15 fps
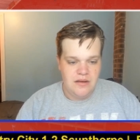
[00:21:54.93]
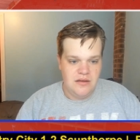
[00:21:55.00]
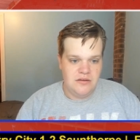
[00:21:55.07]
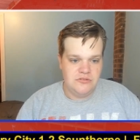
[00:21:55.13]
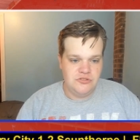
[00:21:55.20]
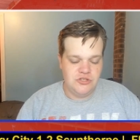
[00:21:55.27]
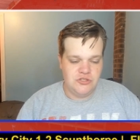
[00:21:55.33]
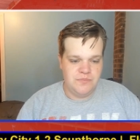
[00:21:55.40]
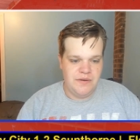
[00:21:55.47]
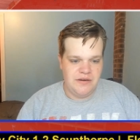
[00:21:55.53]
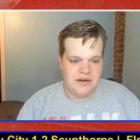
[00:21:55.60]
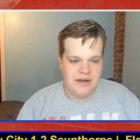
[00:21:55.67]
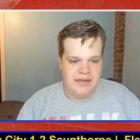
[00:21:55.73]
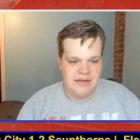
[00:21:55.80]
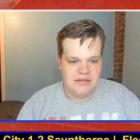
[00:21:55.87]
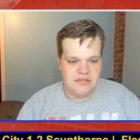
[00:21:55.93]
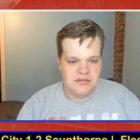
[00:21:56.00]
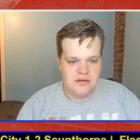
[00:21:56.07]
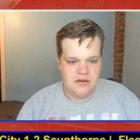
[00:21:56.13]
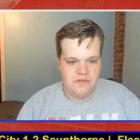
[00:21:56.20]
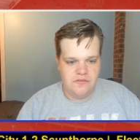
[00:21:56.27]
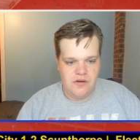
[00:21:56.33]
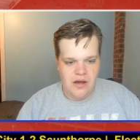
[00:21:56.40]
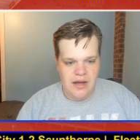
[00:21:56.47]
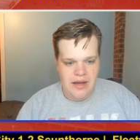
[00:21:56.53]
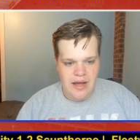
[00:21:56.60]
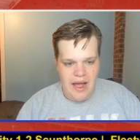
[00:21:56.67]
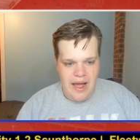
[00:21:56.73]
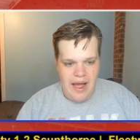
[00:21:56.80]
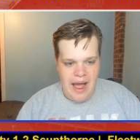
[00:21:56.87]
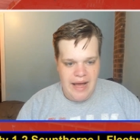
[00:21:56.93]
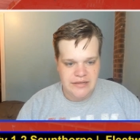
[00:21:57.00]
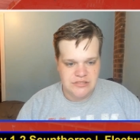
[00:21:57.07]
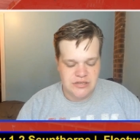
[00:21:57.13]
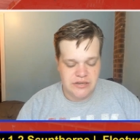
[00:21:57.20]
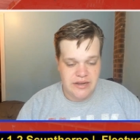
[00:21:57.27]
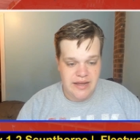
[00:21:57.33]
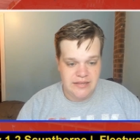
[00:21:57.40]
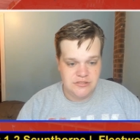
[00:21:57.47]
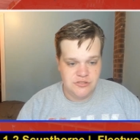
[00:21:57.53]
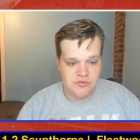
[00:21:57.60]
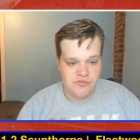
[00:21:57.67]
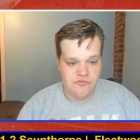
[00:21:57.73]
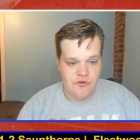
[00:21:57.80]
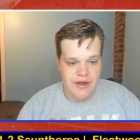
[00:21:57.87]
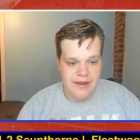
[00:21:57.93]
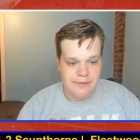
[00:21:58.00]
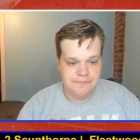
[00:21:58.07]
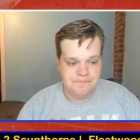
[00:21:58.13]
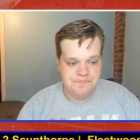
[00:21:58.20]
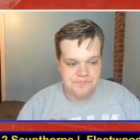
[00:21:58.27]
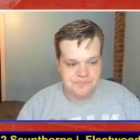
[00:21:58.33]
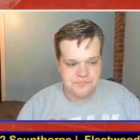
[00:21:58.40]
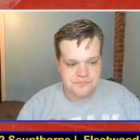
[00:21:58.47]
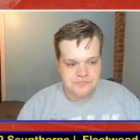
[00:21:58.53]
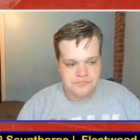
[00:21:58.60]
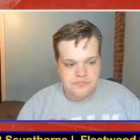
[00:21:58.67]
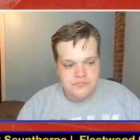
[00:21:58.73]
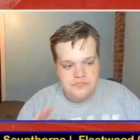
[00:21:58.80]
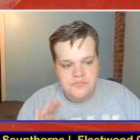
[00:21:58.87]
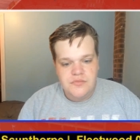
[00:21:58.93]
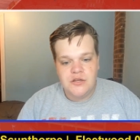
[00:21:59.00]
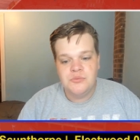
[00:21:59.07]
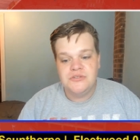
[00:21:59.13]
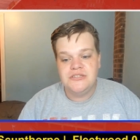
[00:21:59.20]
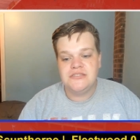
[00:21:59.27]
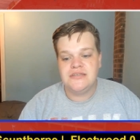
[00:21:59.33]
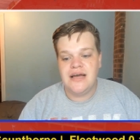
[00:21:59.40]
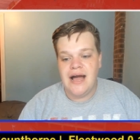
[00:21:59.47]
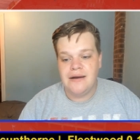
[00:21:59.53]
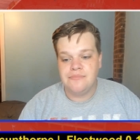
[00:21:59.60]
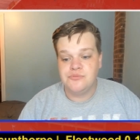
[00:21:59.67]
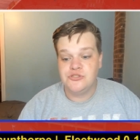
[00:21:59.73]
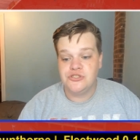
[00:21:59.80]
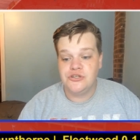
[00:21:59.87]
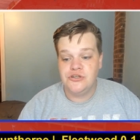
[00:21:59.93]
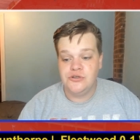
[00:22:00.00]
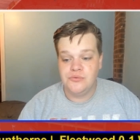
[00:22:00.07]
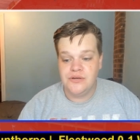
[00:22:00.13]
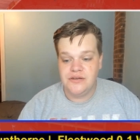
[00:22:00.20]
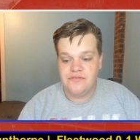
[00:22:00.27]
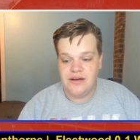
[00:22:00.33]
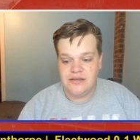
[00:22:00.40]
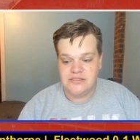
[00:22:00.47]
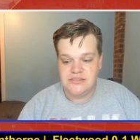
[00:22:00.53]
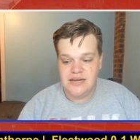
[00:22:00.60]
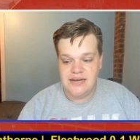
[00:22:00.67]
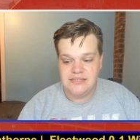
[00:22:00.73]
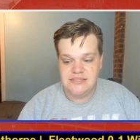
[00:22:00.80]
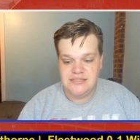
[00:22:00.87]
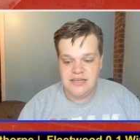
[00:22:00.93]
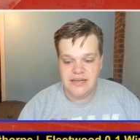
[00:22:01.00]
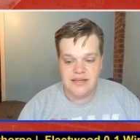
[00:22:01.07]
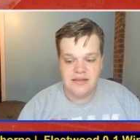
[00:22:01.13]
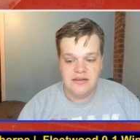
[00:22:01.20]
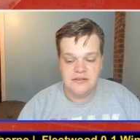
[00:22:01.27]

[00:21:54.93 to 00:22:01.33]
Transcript: just been cleared as cancer-free, which is absolutely fantastic.